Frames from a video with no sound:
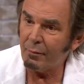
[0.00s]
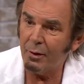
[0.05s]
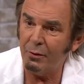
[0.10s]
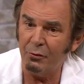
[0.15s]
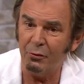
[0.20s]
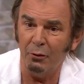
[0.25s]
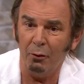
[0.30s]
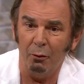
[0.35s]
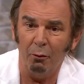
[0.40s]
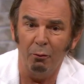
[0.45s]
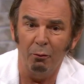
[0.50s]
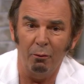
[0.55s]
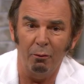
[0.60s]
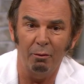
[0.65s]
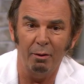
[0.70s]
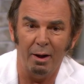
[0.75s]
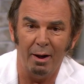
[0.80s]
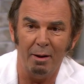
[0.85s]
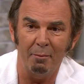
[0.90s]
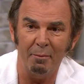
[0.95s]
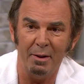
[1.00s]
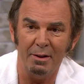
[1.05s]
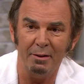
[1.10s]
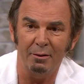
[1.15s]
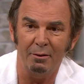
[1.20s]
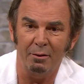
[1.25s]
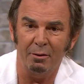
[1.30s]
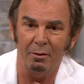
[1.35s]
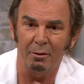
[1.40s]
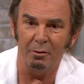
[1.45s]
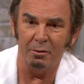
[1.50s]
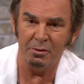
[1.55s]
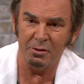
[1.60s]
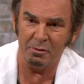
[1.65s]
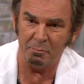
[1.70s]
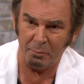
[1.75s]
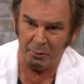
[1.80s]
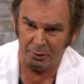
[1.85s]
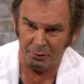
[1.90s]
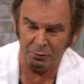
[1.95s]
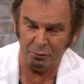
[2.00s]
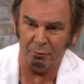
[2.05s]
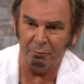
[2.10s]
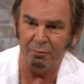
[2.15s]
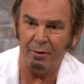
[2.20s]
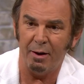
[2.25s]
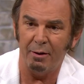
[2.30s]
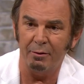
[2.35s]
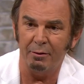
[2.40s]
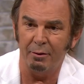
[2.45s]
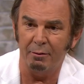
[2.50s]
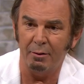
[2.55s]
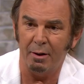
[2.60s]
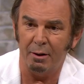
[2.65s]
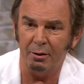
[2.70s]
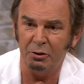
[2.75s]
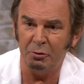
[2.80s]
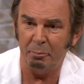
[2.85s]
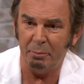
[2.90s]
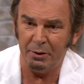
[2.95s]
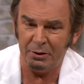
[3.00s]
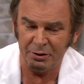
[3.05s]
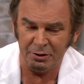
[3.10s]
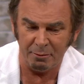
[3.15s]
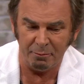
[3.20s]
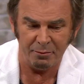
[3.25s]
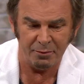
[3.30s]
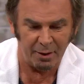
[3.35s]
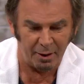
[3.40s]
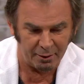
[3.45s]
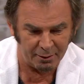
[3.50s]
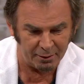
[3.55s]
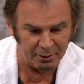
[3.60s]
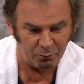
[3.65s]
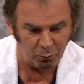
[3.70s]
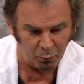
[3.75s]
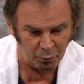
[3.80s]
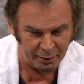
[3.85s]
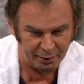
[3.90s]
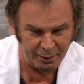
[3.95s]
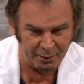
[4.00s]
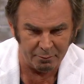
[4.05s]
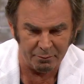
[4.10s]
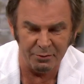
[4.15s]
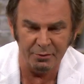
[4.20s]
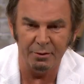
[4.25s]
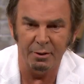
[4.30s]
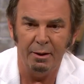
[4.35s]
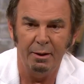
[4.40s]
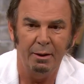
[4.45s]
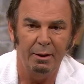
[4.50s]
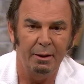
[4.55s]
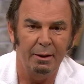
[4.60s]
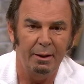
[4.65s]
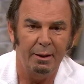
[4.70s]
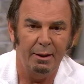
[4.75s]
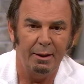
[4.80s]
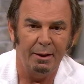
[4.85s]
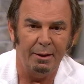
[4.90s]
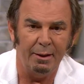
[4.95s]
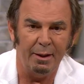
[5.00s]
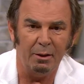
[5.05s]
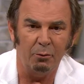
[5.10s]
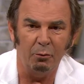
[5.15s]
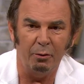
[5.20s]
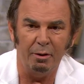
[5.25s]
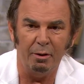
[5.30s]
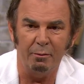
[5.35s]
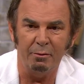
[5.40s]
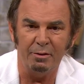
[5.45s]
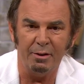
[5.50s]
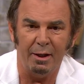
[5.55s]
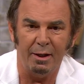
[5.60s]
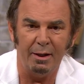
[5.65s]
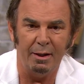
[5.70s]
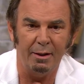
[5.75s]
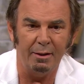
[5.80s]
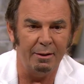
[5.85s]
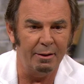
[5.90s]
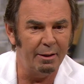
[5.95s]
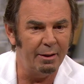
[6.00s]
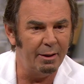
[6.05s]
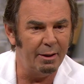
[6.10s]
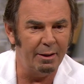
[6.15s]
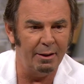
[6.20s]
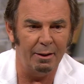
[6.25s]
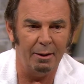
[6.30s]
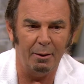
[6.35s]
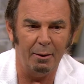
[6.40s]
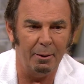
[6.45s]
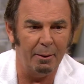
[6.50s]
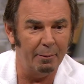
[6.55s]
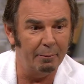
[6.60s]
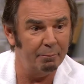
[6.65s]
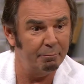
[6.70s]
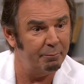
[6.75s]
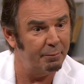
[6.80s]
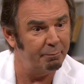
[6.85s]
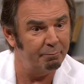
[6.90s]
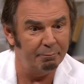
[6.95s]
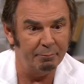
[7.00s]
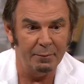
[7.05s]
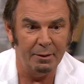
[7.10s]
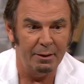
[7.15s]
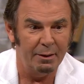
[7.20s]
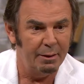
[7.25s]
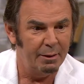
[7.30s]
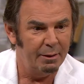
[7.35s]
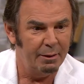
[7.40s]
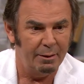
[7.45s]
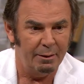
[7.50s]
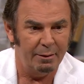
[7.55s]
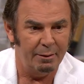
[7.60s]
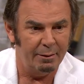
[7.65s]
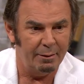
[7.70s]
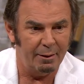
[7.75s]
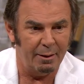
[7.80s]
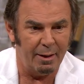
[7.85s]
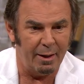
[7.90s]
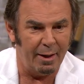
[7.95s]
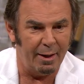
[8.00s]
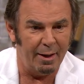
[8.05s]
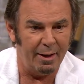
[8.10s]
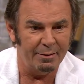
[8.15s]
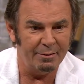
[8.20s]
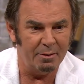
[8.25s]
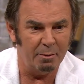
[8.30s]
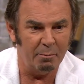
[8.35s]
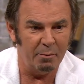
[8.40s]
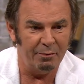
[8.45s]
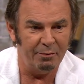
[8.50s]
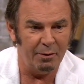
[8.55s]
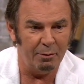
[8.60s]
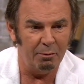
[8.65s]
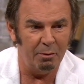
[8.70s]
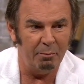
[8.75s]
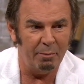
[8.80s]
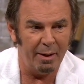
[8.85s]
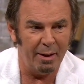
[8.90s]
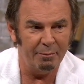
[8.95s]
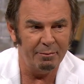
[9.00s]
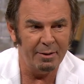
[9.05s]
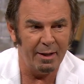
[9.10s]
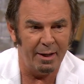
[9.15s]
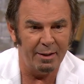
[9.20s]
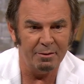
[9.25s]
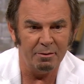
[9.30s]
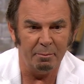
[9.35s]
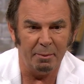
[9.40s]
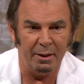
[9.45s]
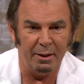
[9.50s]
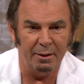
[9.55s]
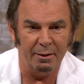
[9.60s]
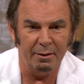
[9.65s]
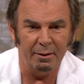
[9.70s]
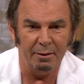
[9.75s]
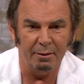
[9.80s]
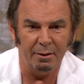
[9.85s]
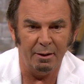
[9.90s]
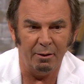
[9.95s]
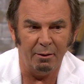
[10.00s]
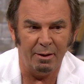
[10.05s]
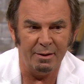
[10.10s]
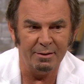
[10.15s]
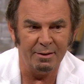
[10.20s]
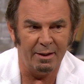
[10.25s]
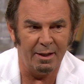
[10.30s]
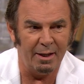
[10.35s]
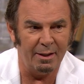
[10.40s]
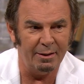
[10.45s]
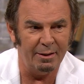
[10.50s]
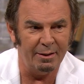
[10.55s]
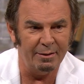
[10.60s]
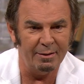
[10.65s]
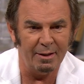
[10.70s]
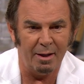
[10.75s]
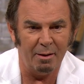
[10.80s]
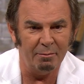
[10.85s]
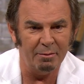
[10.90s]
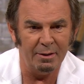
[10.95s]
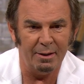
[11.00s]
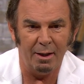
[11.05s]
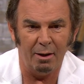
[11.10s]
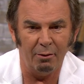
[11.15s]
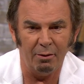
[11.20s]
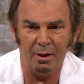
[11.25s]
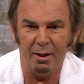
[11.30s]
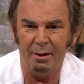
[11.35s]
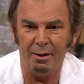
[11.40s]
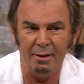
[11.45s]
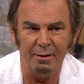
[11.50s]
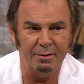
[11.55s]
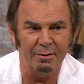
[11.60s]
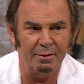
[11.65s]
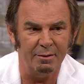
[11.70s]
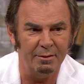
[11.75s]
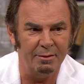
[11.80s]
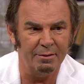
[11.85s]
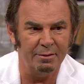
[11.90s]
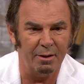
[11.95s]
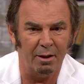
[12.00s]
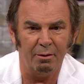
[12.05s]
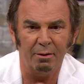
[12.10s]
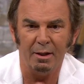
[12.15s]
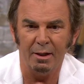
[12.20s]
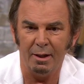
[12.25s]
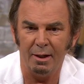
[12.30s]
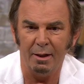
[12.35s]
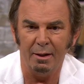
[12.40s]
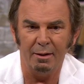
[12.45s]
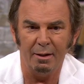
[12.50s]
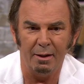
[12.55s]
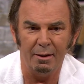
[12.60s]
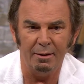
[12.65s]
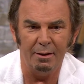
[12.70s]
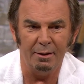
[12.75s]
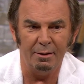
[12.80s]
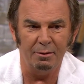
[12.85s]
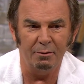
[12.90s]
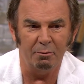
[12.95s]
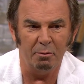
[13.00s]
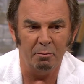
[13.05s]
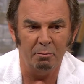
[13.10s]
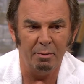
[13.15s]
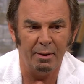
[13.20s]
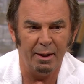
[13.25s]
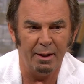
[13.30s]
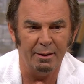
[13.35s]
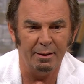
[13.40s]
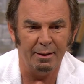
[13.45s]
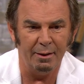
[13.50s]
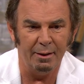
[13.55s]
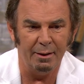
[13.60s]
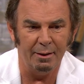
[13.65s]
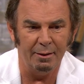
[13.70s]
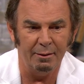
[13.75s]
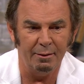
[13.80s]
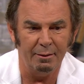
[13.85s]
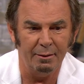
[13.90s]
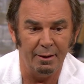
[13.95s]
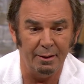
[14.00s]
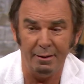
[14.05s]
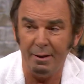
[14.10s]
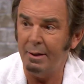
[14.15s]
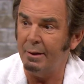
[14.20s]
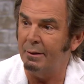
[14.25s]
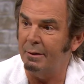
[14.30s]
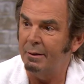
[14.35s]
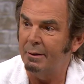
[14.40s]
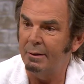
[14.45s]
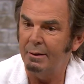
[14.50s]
So I met her spiritual father, Archbishop Duncan-Williams, Nick Williams, and he, I asked him if he would baptize me. You know, I said, I need to empty out, I need to start again, I need to repent, and he did.